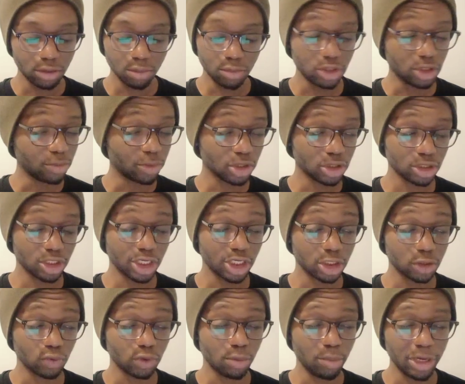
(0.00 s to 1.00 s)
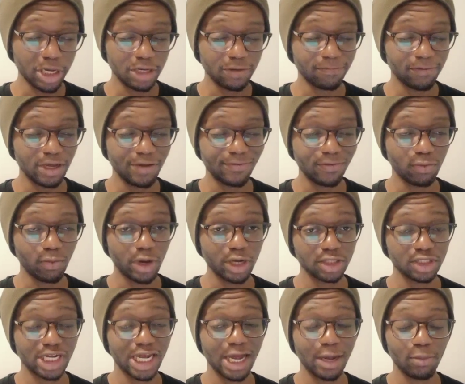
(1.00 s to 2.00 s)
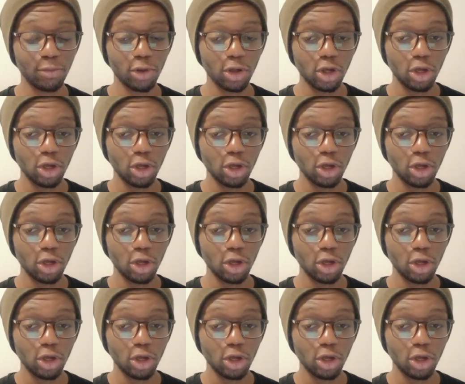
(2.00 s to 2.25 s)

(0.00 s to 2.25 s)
the mistakes we made favoured West Ham